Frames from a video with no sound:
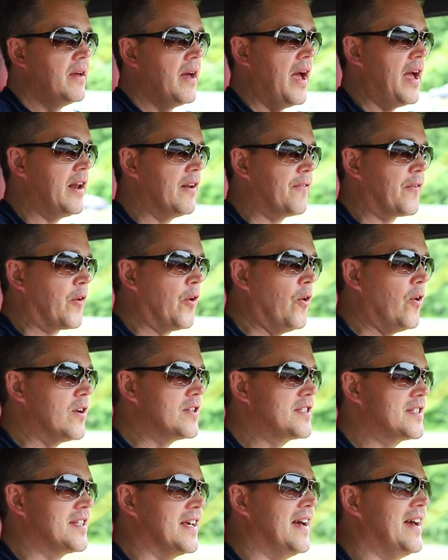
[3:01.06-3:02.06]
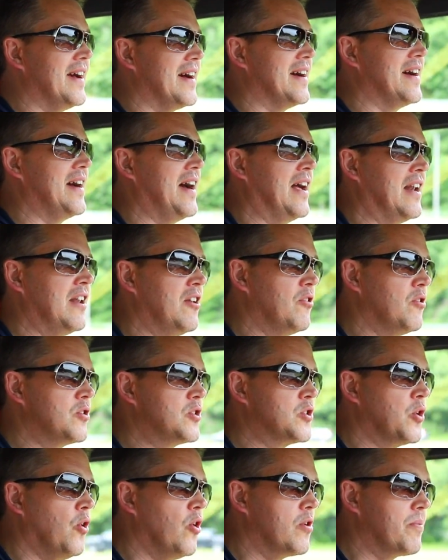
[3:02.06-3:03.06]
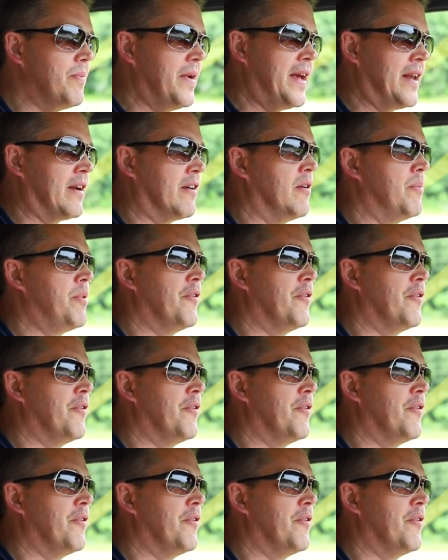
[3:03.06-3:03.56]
and of course a little torque meter, a